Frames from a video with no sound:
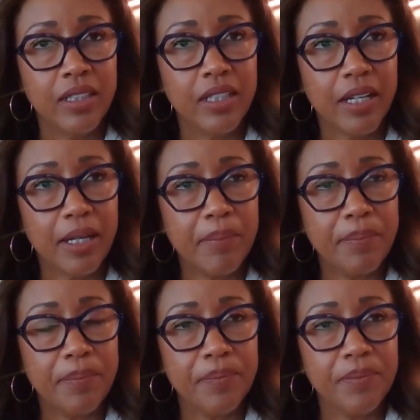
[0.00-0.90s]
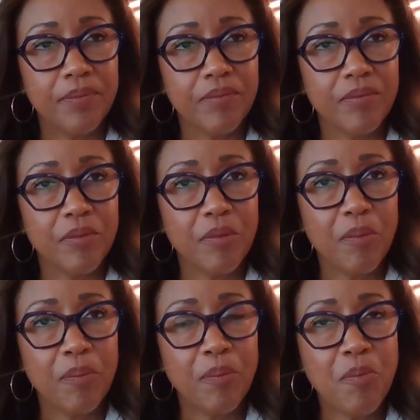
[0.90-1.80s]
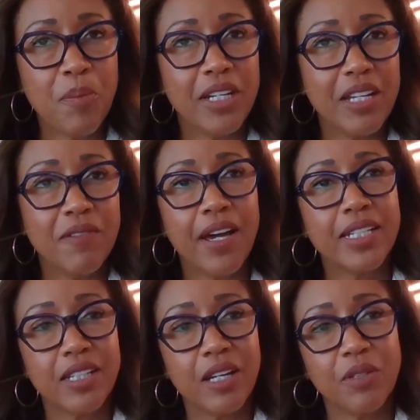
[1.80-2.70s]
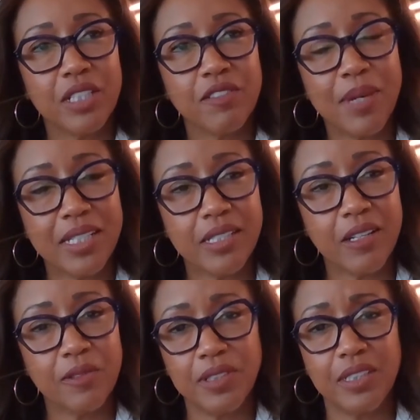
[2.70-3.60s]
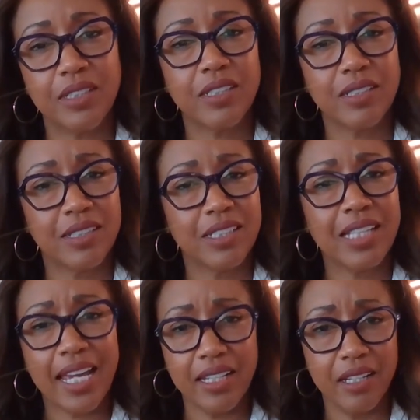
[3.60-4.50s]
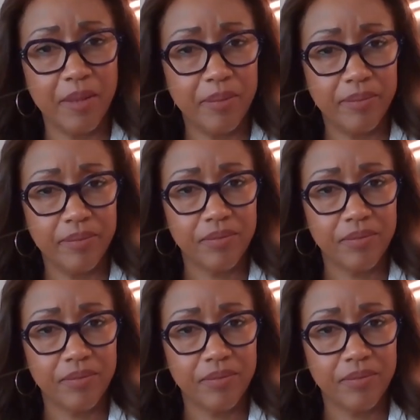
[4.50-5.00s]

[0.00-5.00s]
Um, but advice that I would give myself is to lighten up